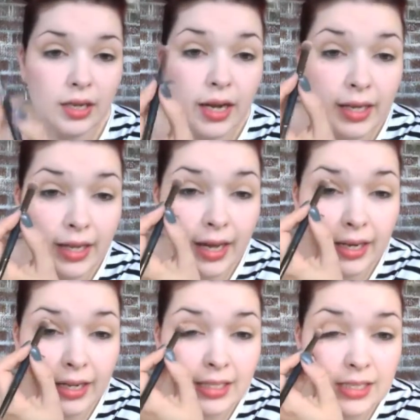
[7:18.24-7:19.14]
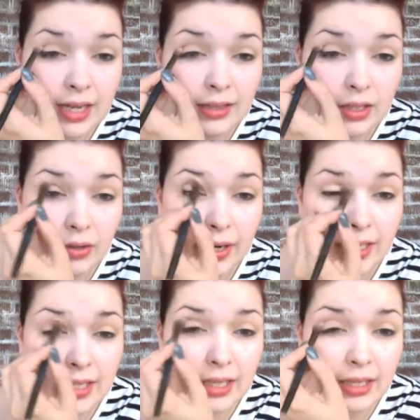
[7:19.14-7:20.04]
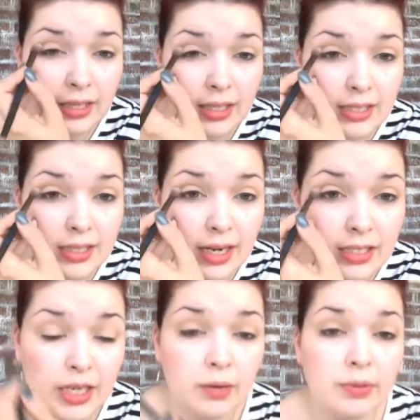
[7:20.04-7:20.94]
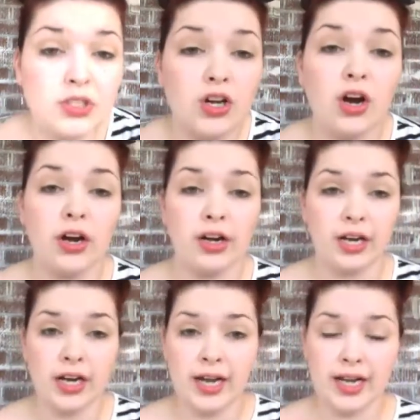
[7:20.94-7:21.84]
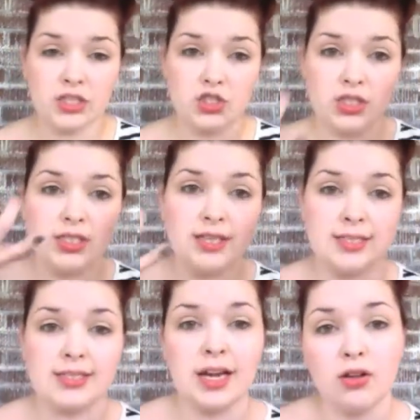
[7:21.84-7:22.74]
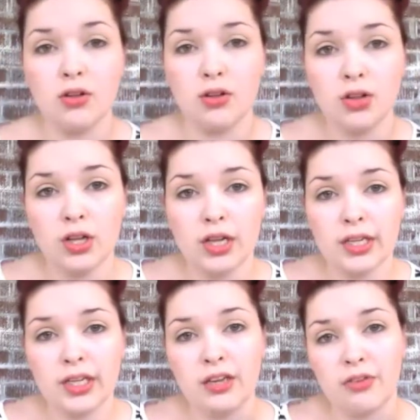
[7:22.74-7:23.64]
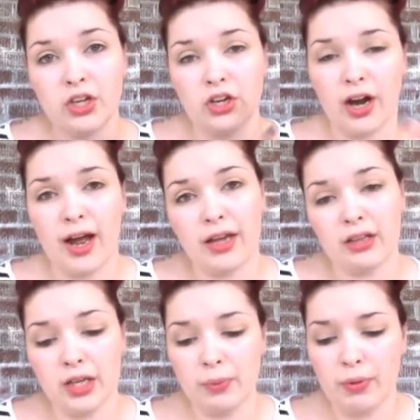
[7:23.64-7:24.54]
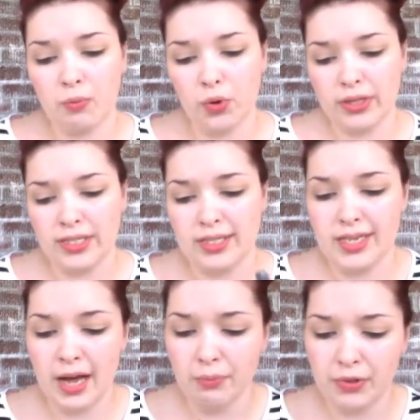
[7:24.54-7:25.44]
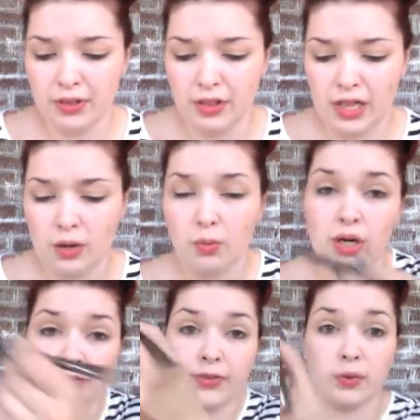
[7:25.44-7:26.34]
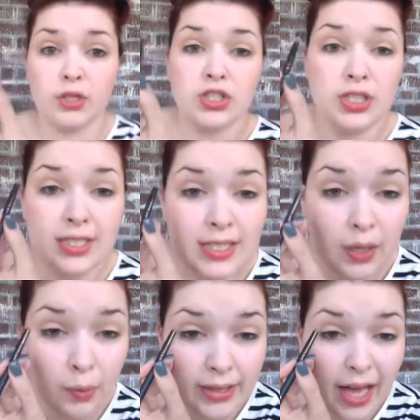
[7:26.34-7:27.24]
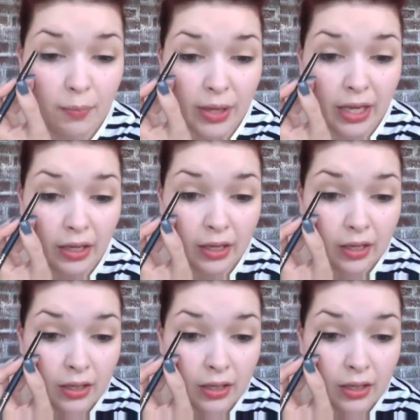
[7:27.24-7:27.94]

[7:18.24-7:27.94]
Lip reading: And again, it's nothing crazy, it's not terribly dark, it's just a subtle giving your eye a little bit more depth than it would if you were to just stick with that pink.